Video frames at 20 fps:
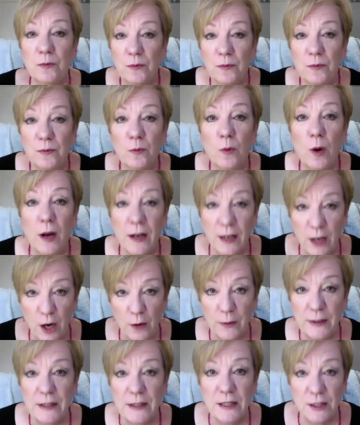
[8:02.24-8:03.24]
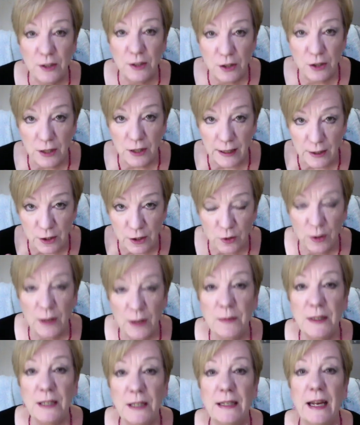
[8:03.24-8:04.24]
want to go into
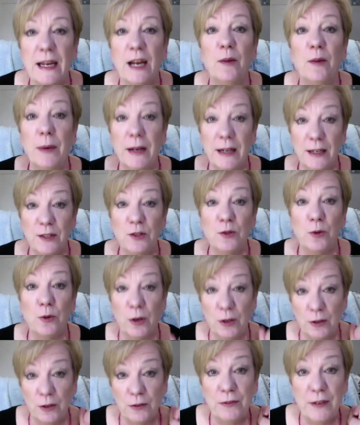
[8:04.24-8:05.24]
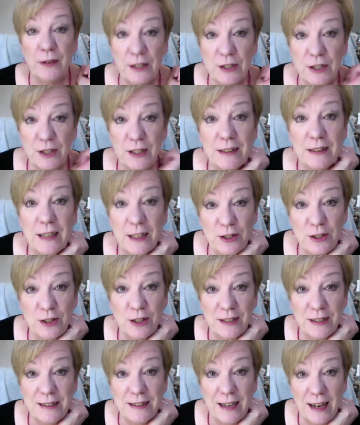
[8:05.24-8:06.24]
extreme detail, but historical fiction. Let's
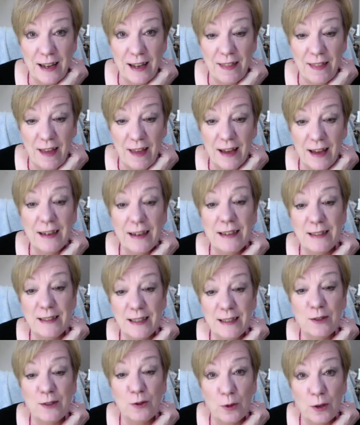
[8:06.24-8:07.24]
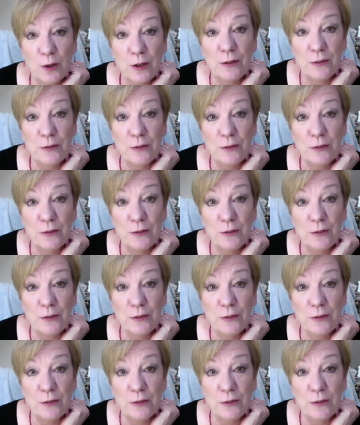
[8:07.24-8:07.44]
just say that it's historical